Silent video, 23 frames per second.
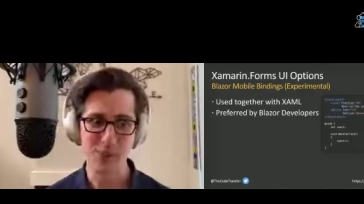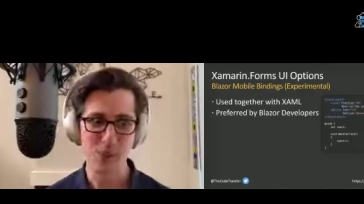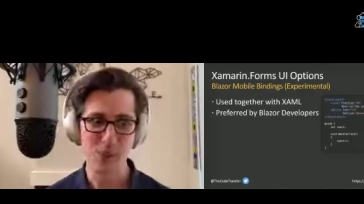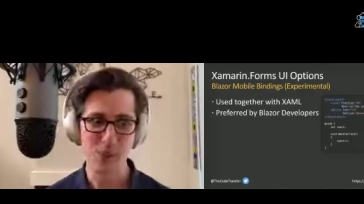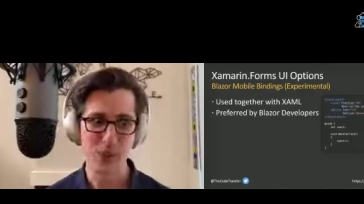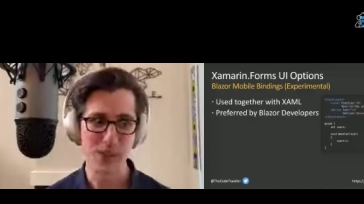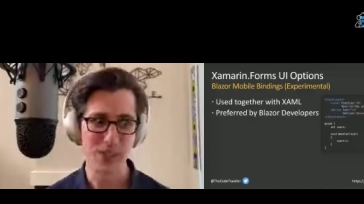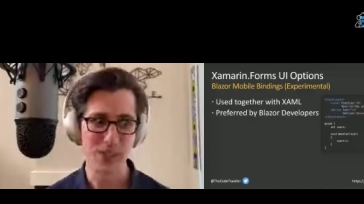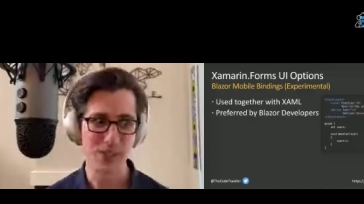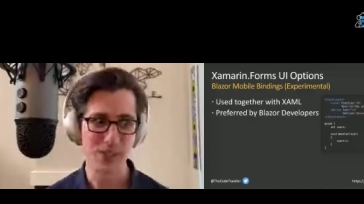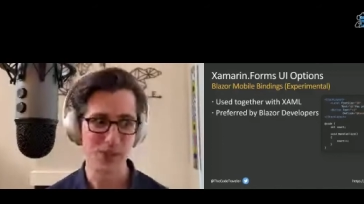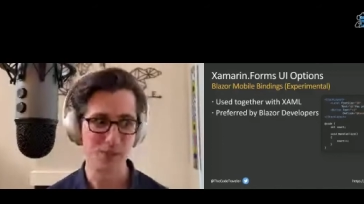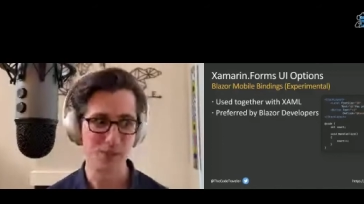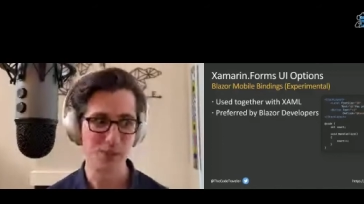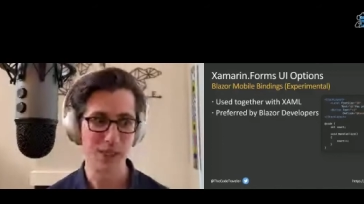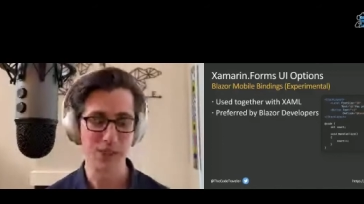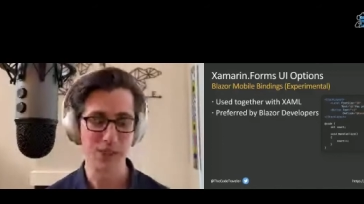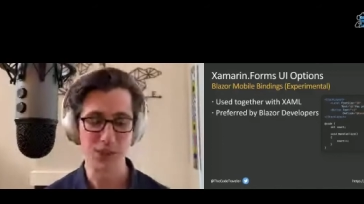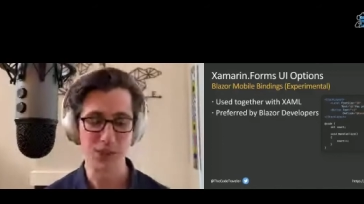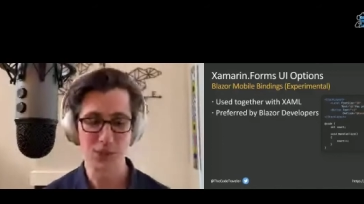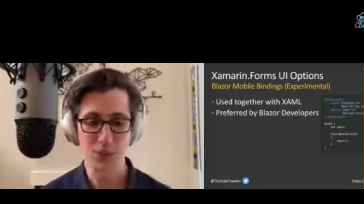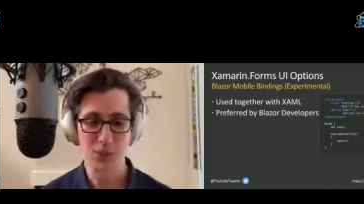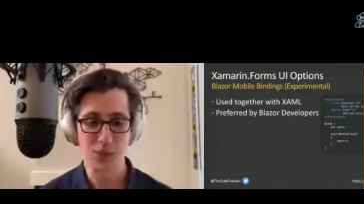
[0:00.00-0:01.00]

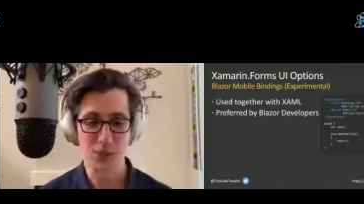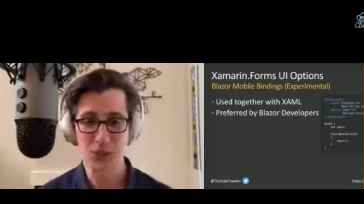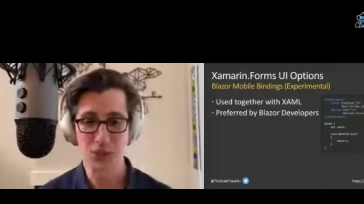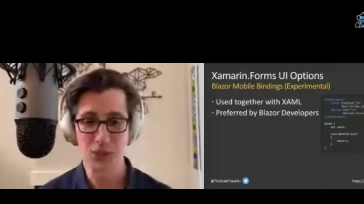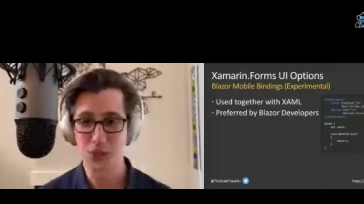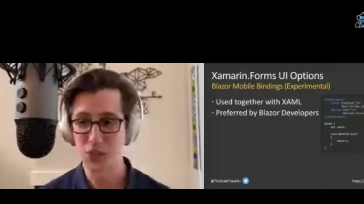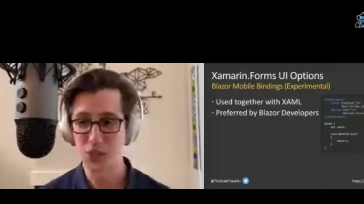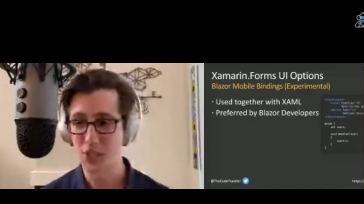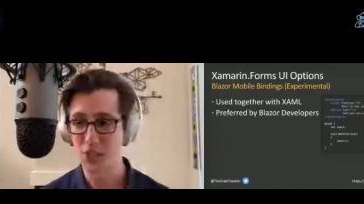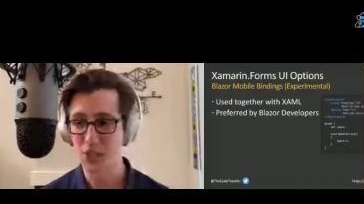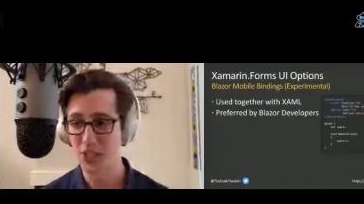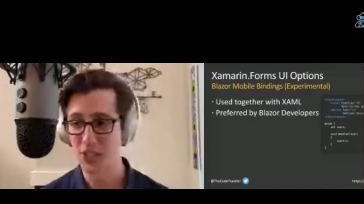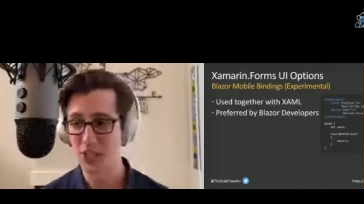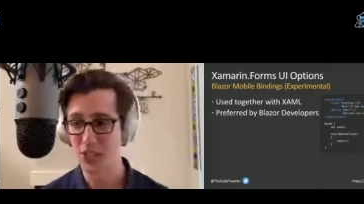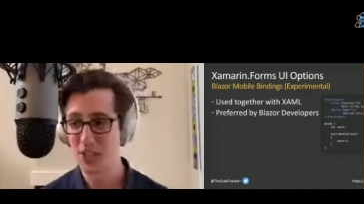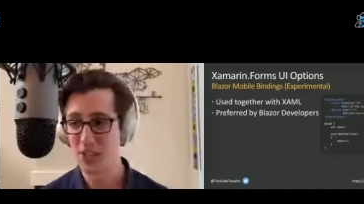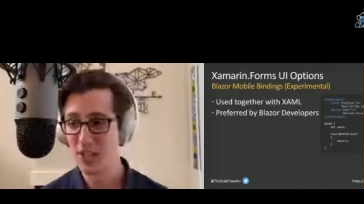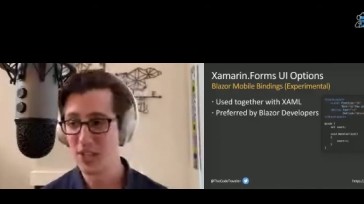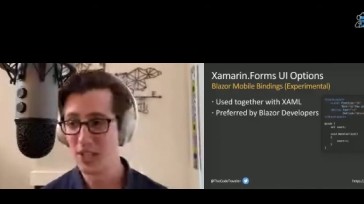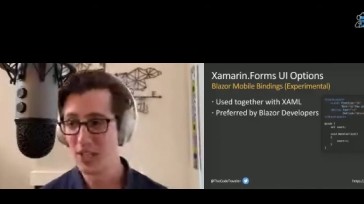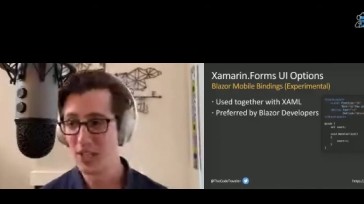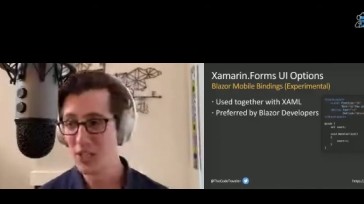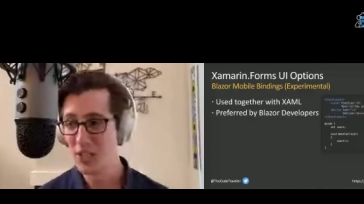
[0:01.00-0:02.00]
Blazor was just a
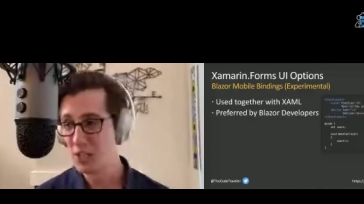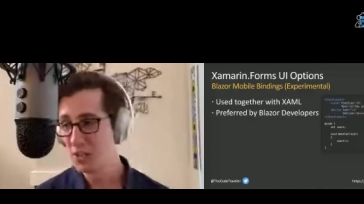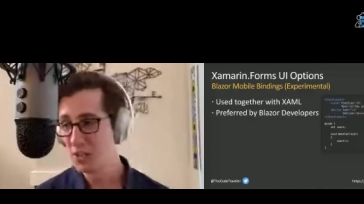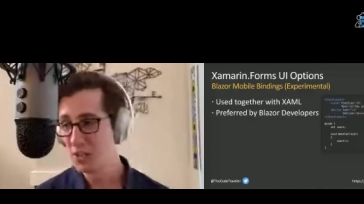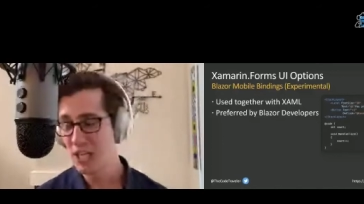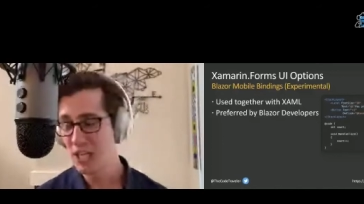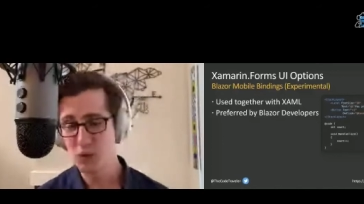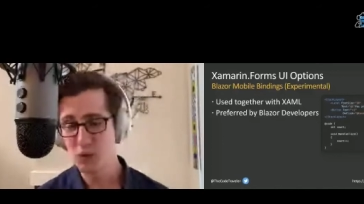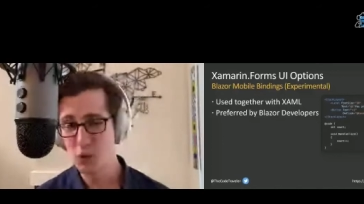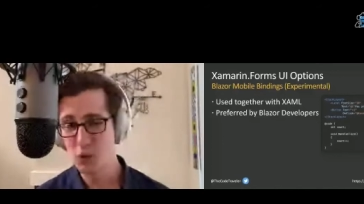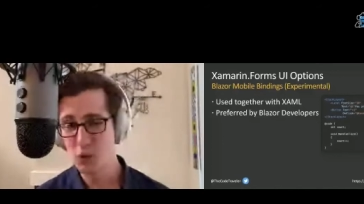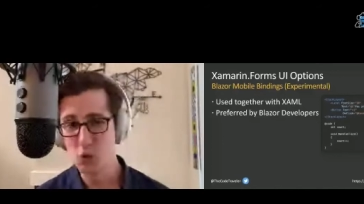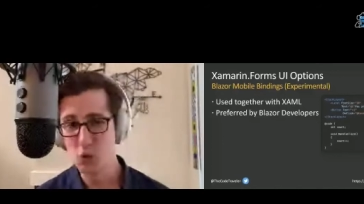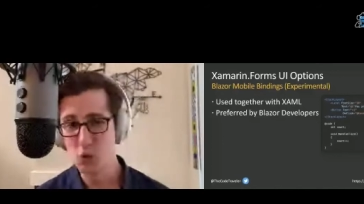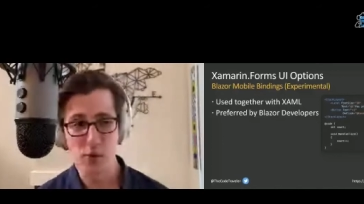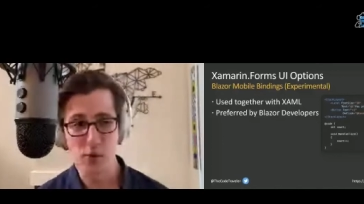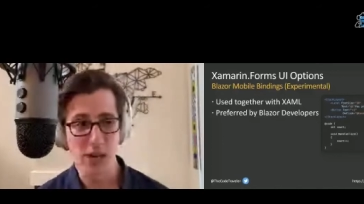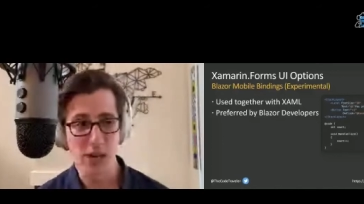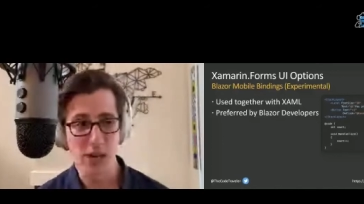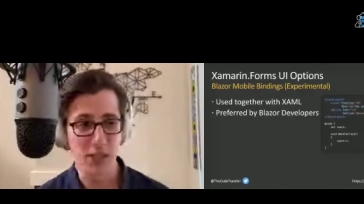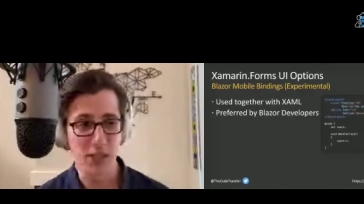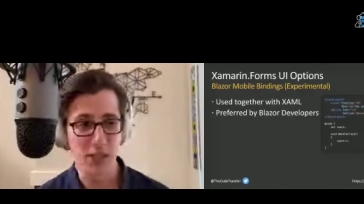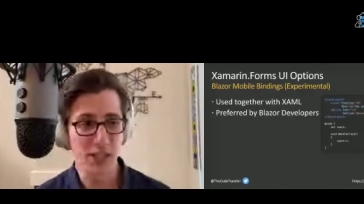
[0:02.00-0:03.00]
kind of a cool
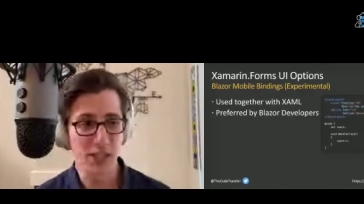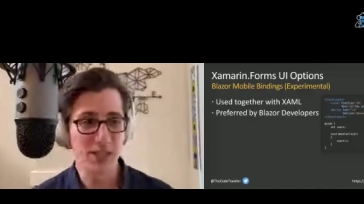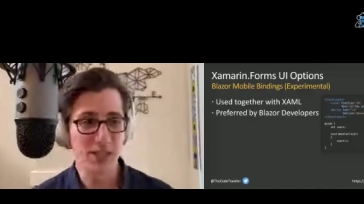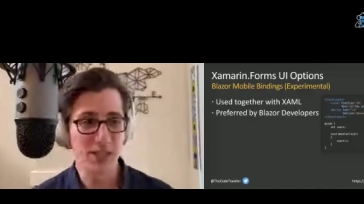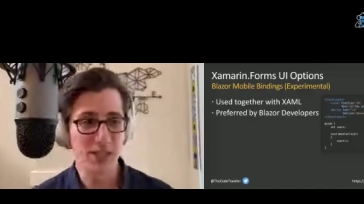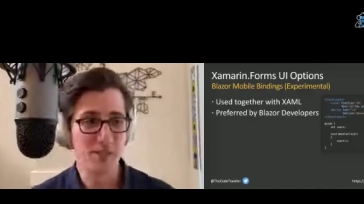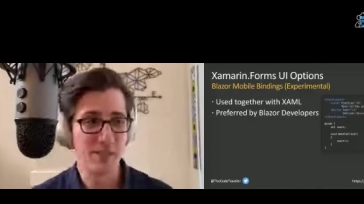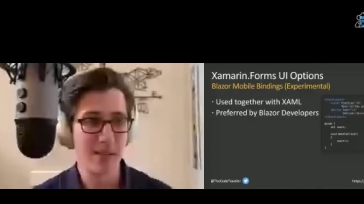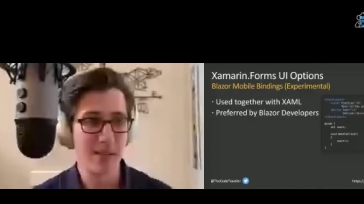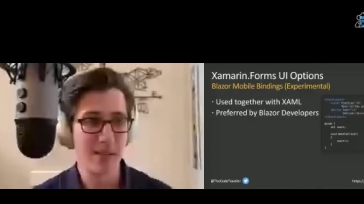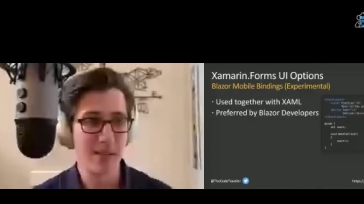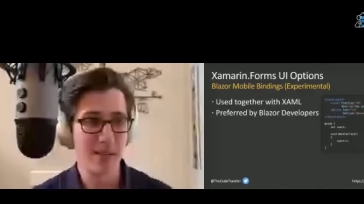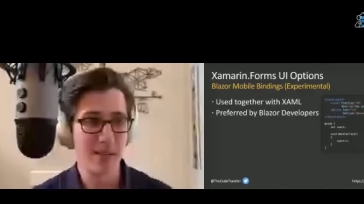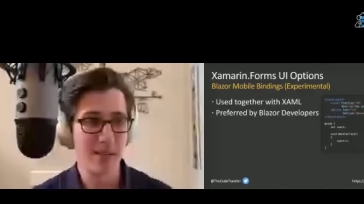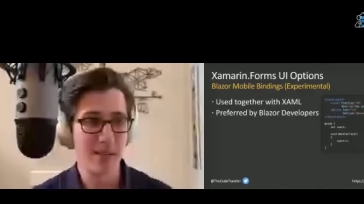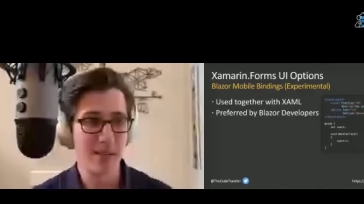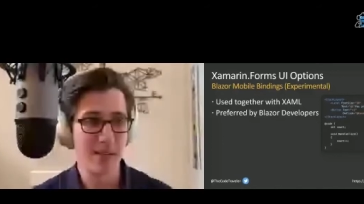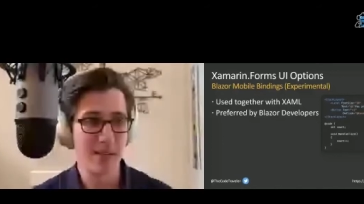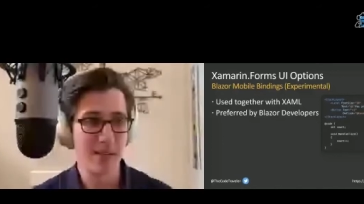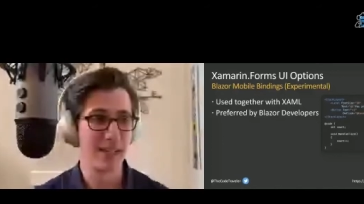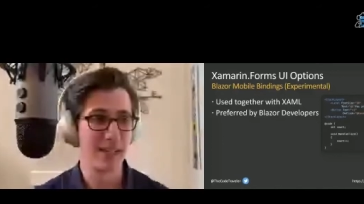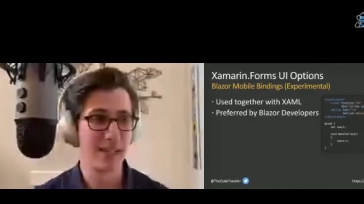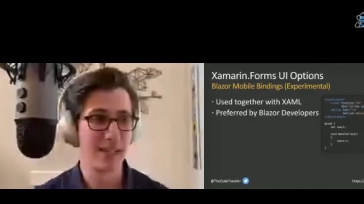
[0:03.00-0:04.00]
project made
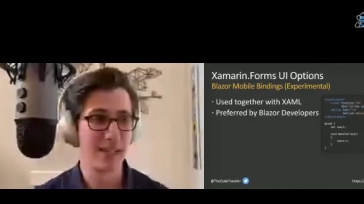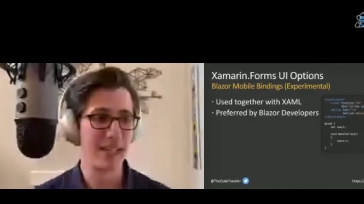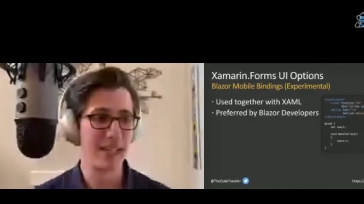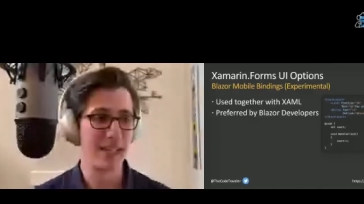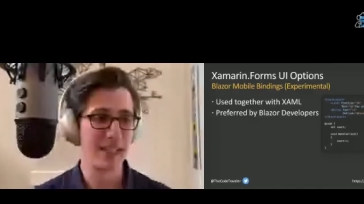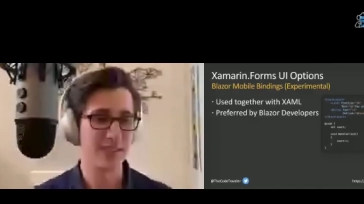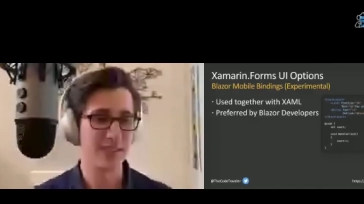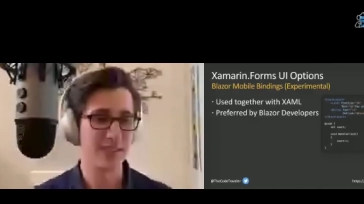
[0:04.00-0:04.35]
by